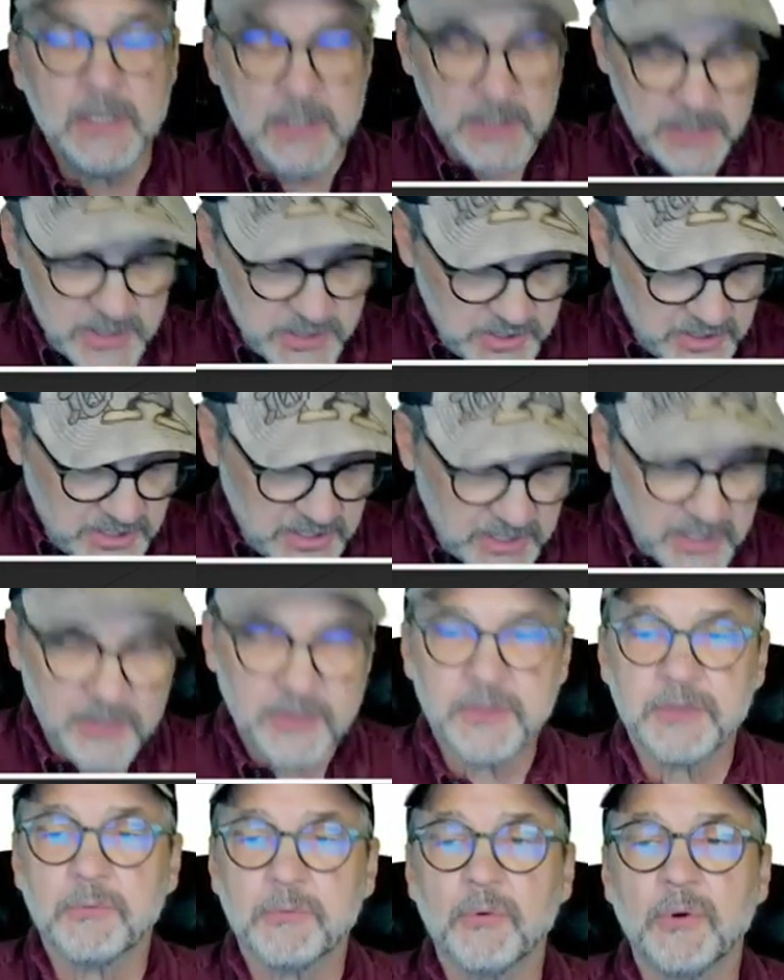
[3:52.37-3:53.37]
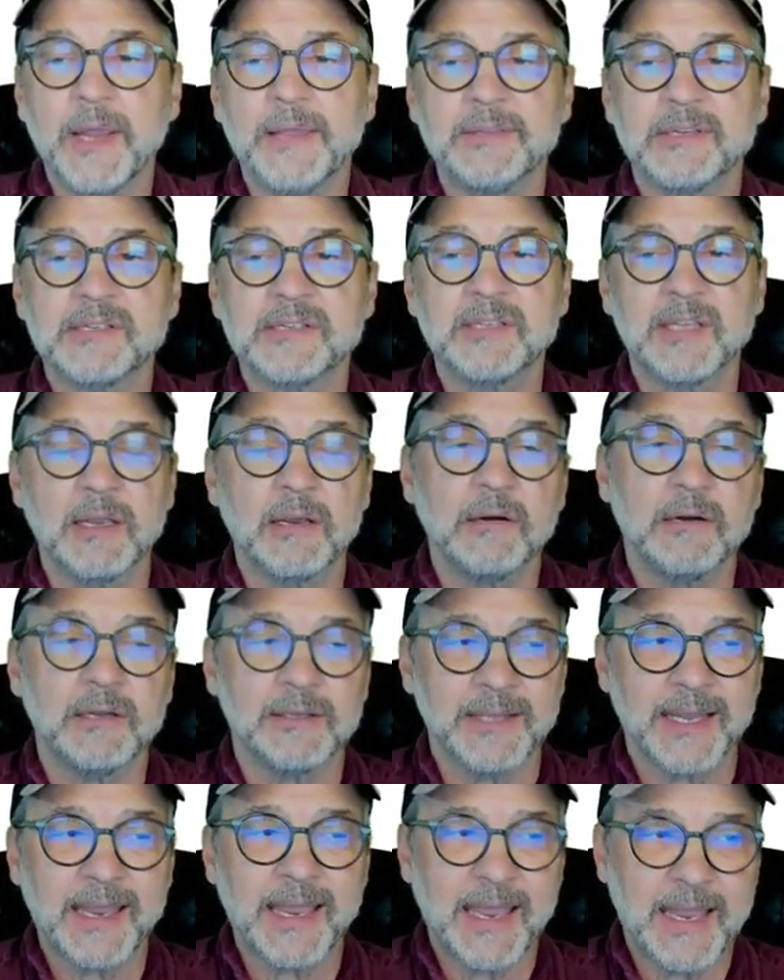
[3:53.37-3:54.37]
is you need to create this thing called
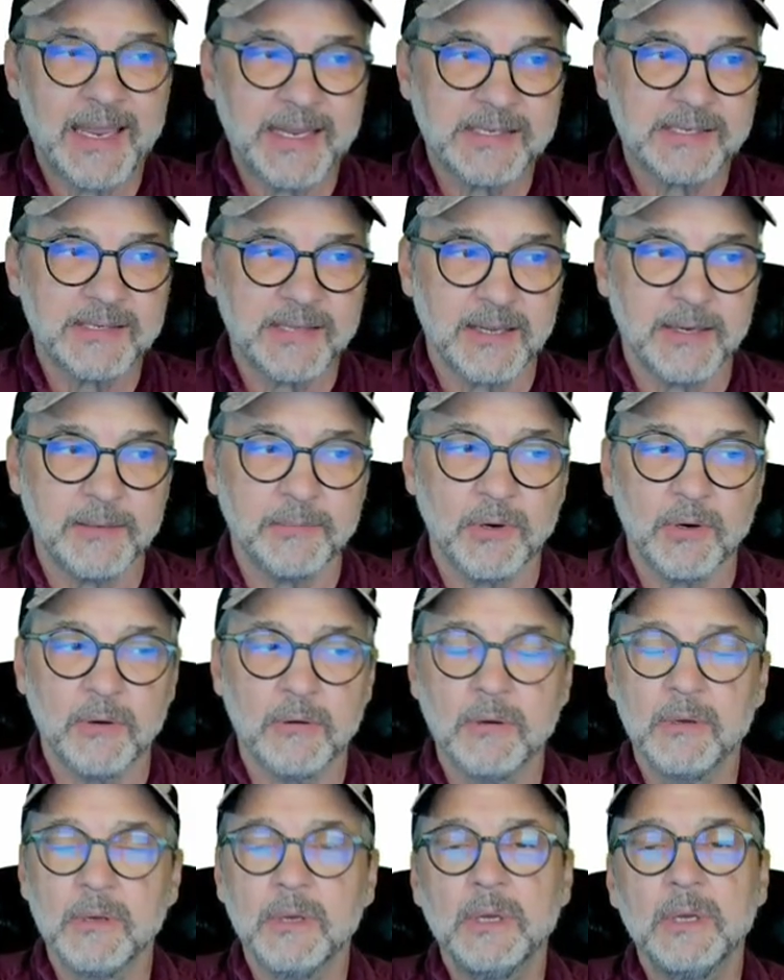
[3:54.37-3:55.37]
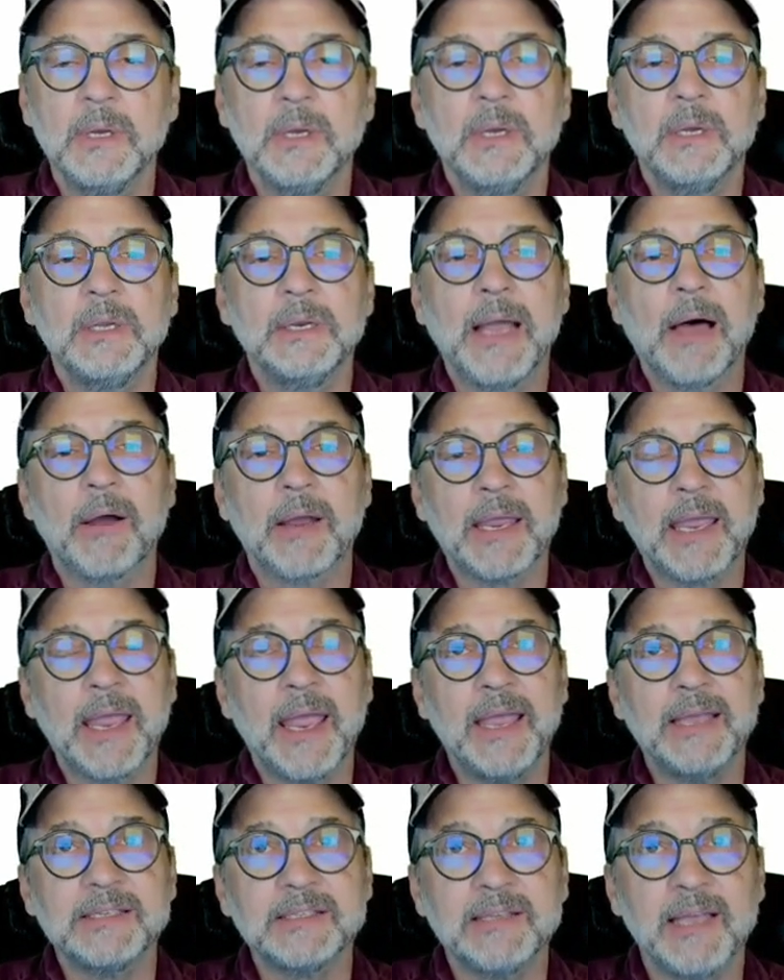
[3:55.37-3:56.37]
a case table. Now a
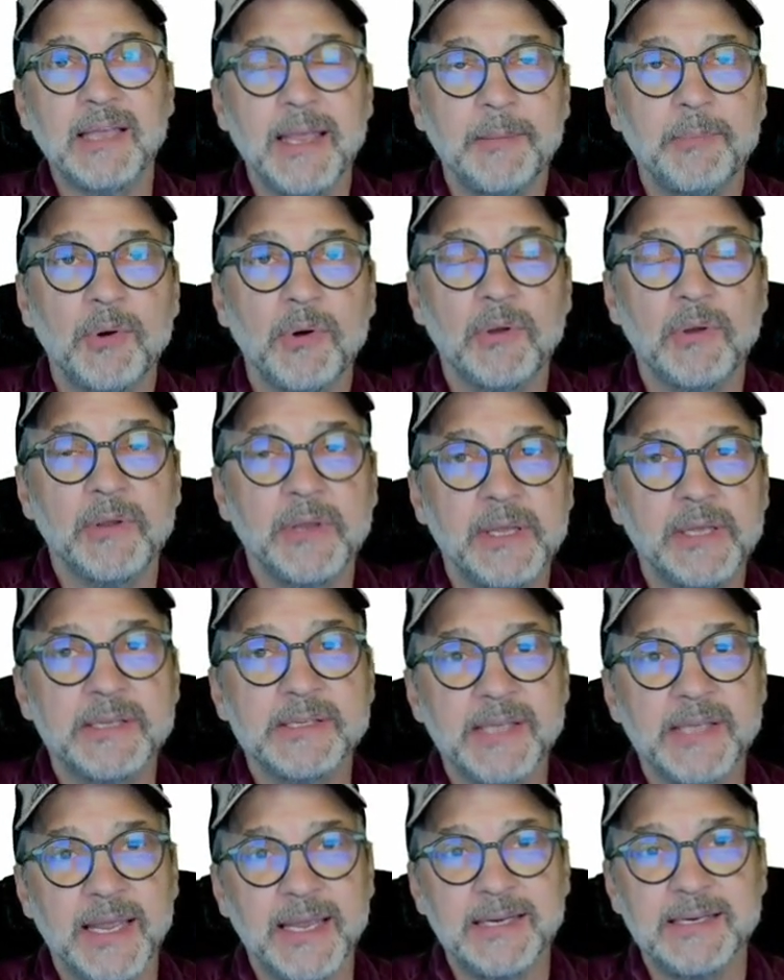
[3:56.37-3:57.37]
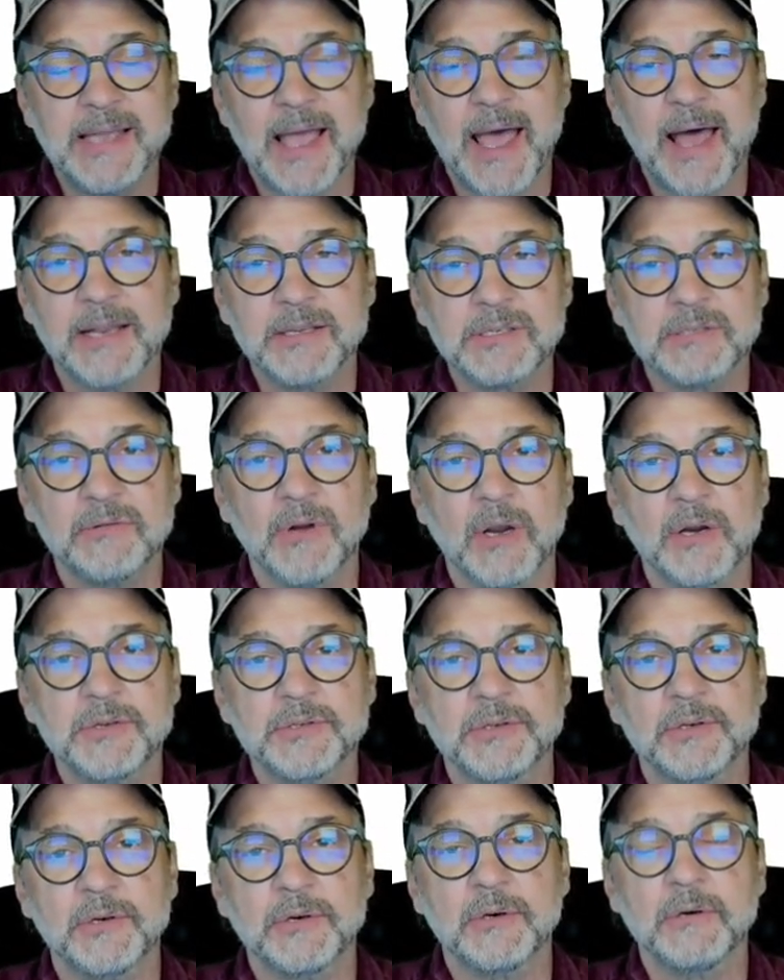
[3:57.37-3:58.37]
case table is a data
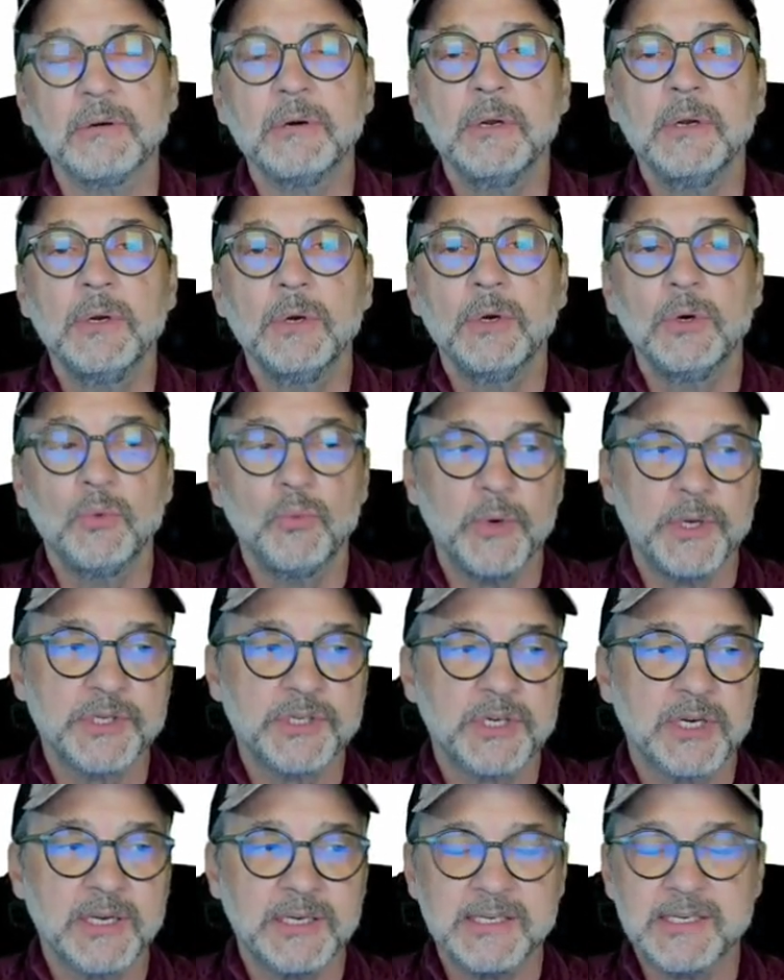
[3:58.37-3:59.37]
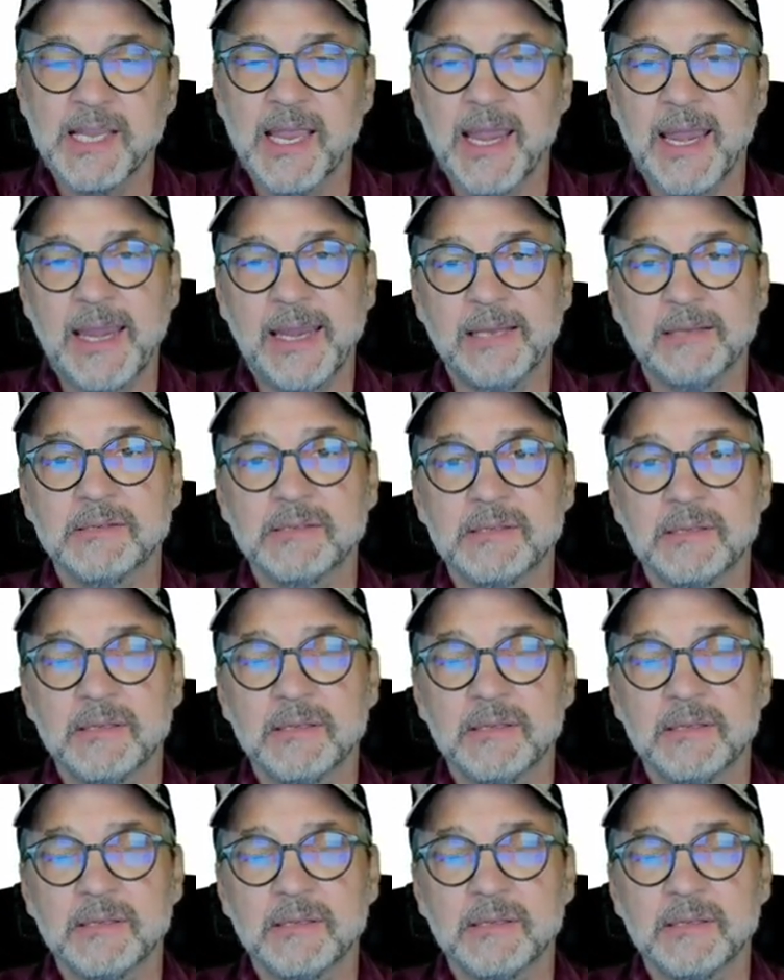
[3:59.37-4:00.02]
structure which contains